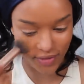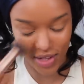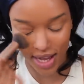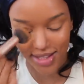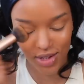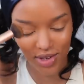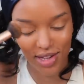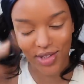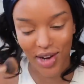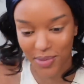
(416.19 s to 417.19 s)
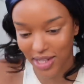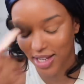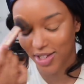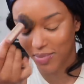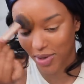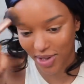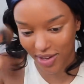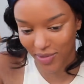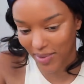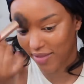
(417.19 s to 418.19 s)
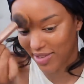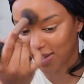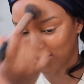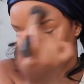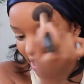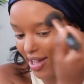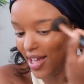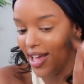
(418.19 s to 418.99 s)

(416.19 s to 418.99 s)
If you guys seen on Instagram, has literally been cooking for me every single day.